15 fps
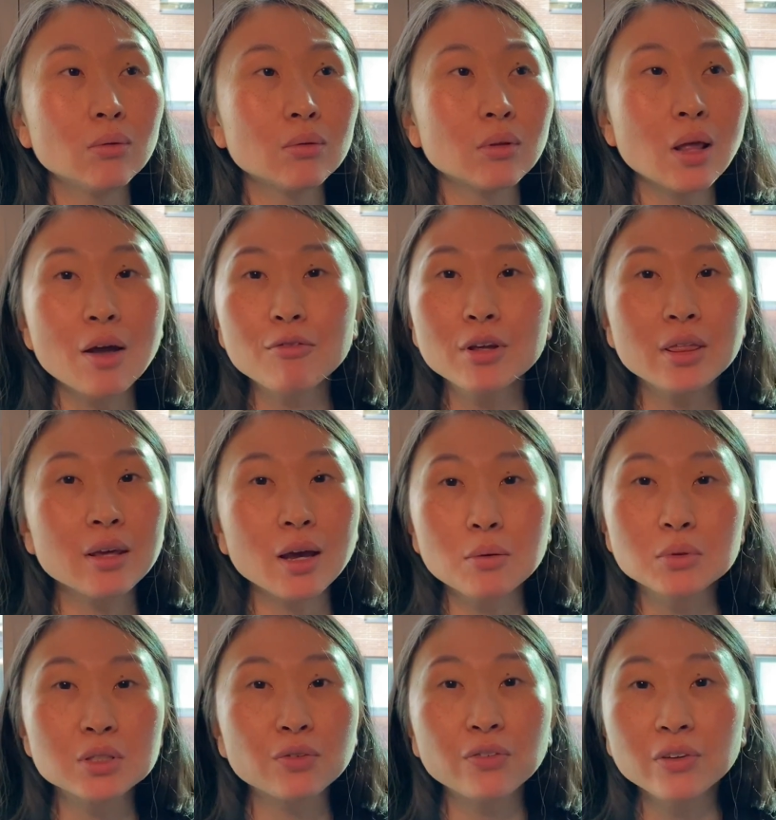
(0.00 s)
everything I
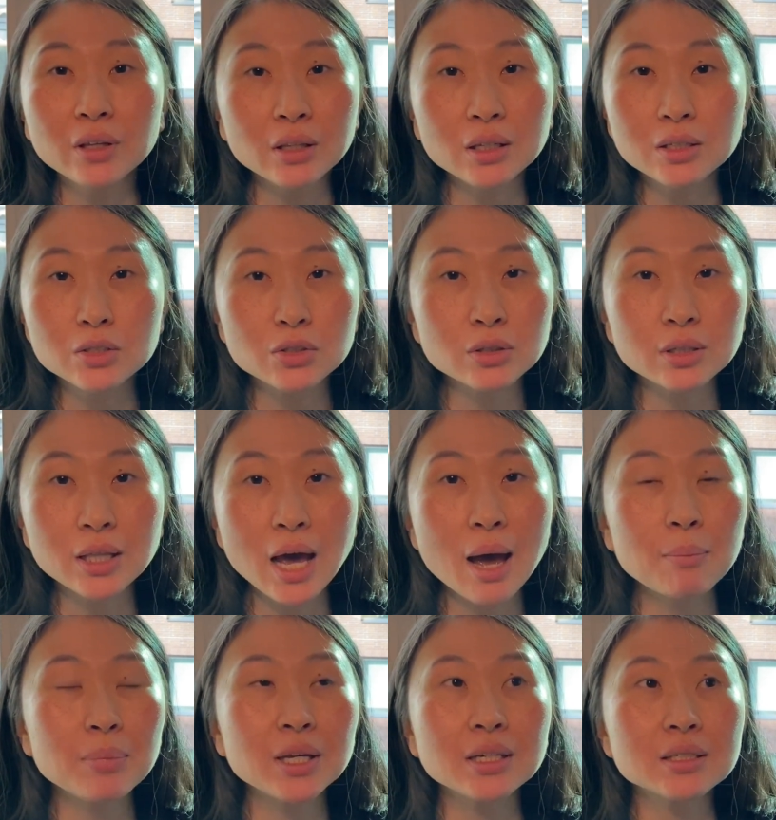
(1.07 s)
was feeling during
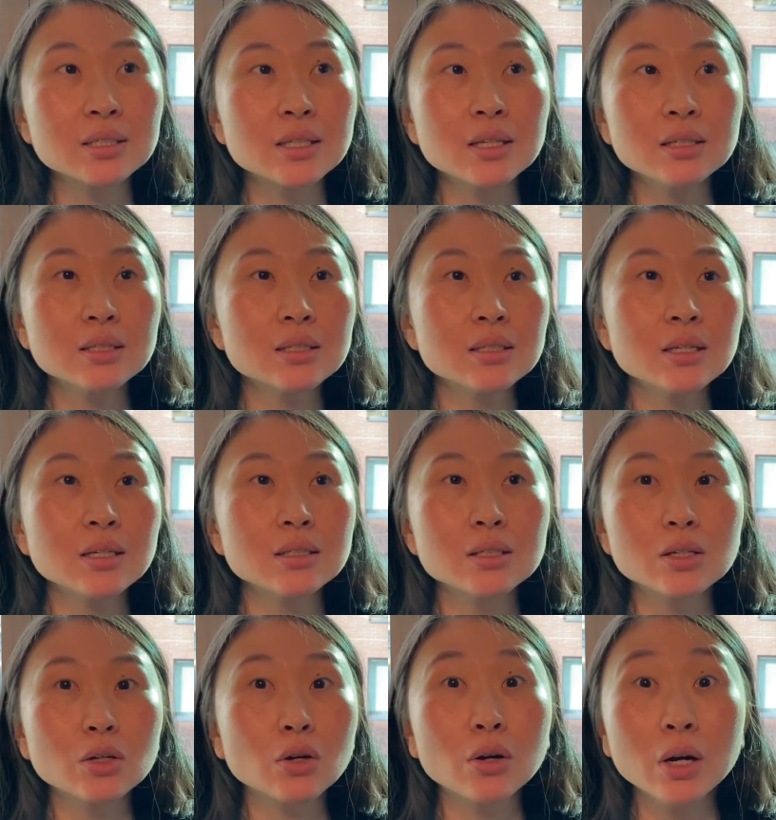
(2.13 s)
that, because this is
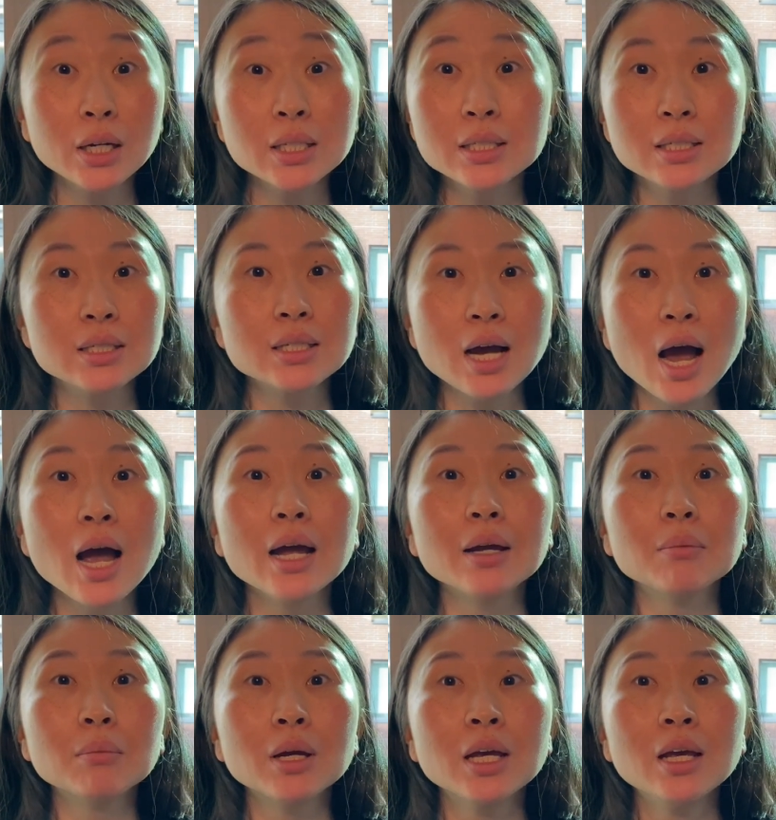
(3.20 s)
a crazy
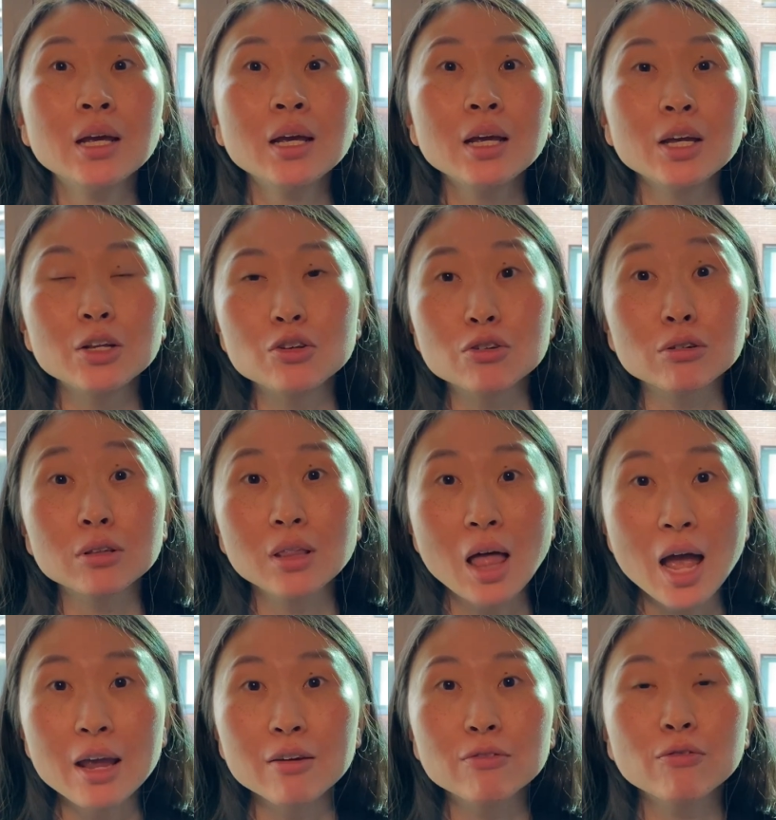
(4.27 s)
time in your
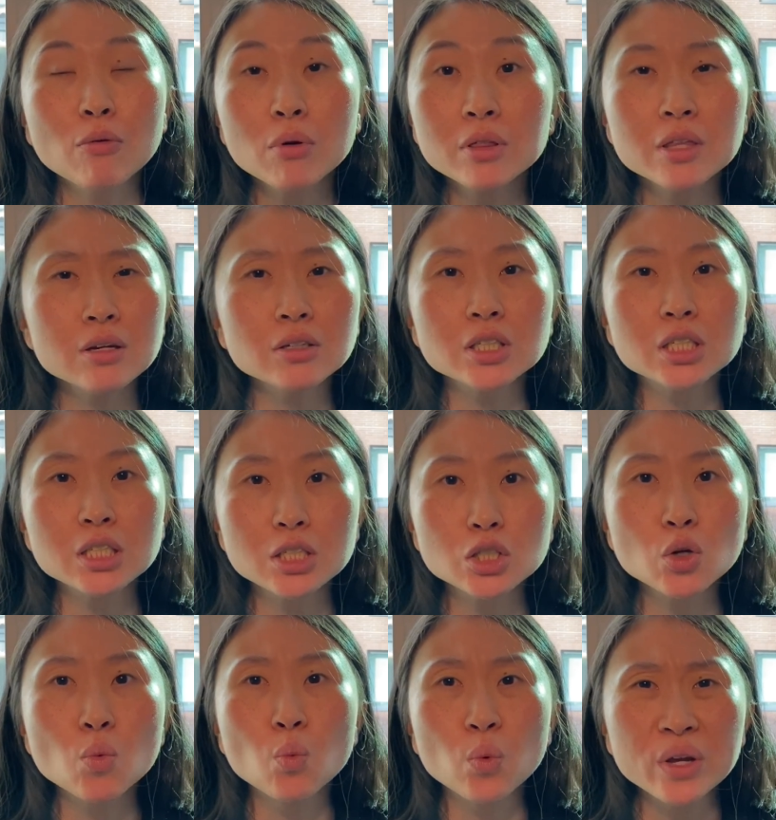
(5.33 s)
life. Fourth year is such
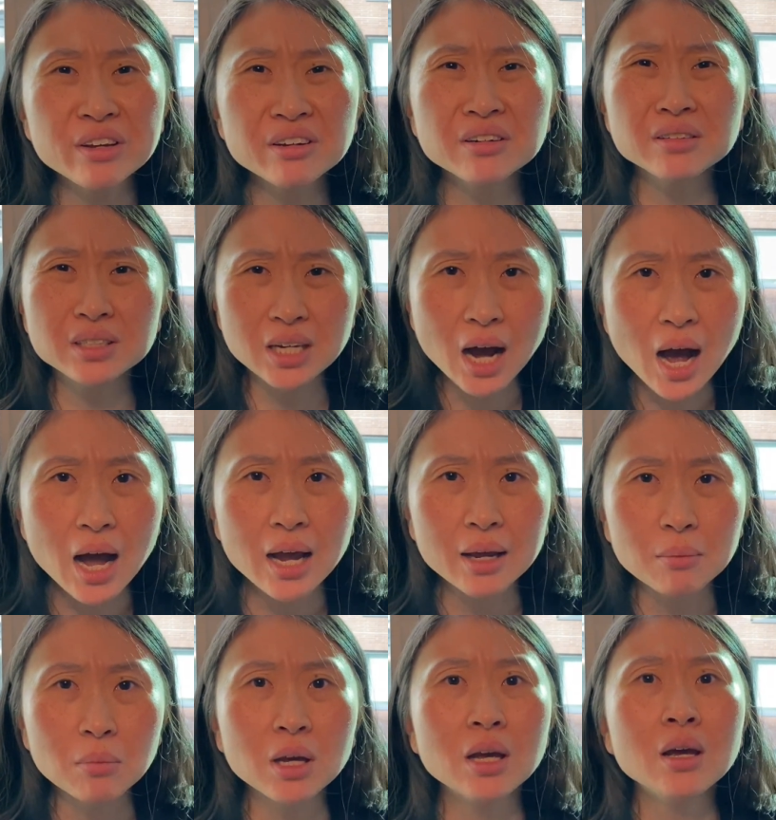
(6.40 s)
a weird
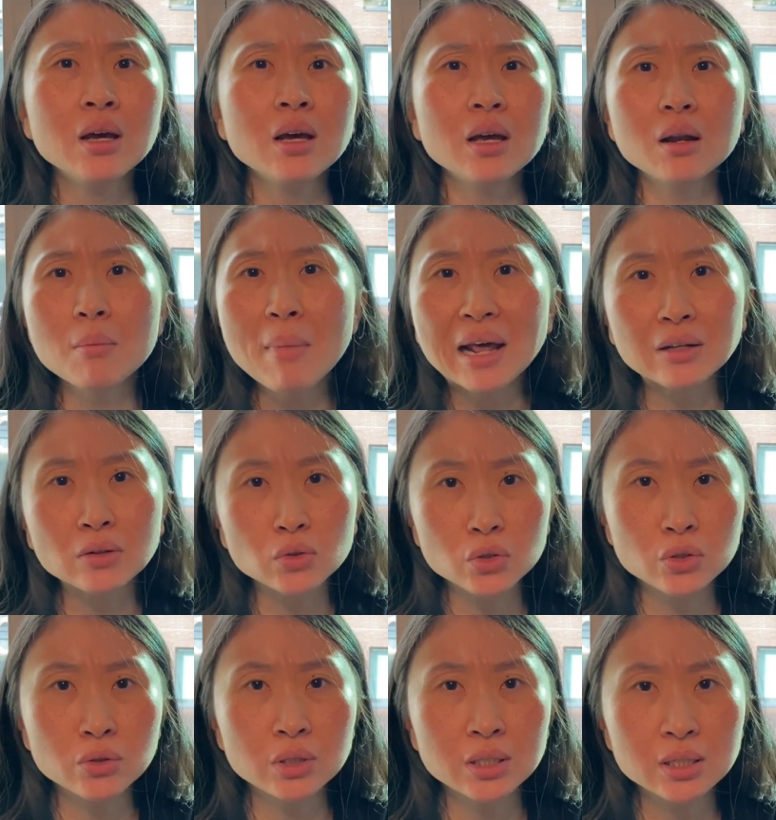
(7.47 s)
time in a medical
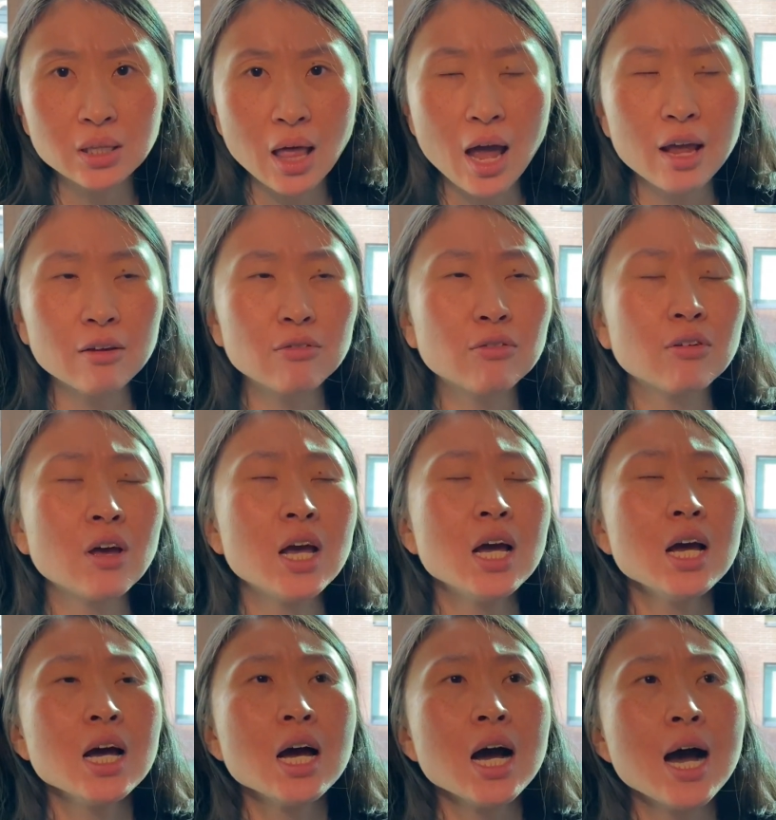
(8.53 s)
student's life.
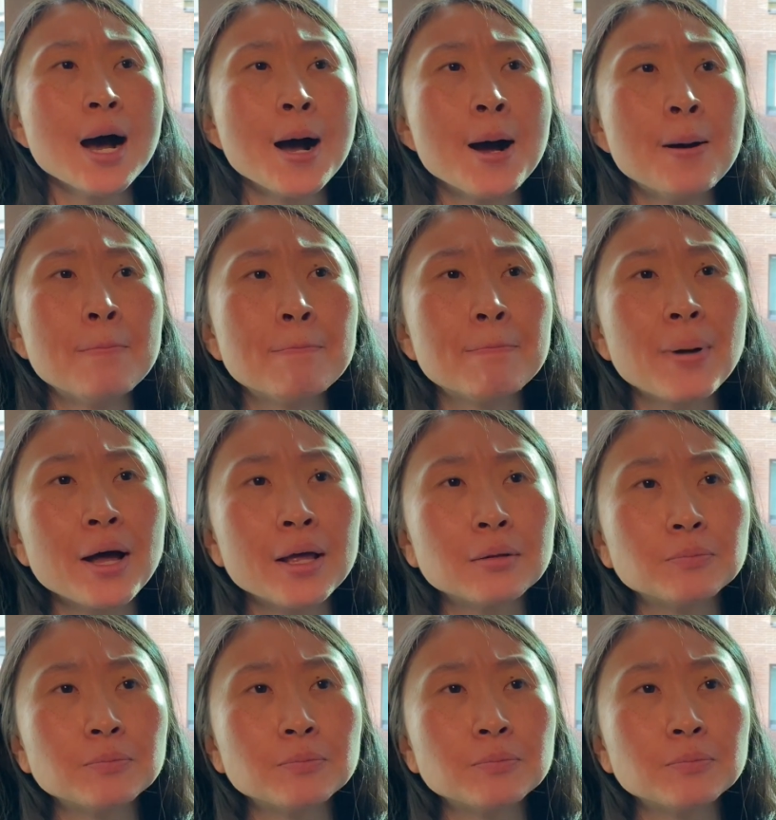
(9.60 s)
But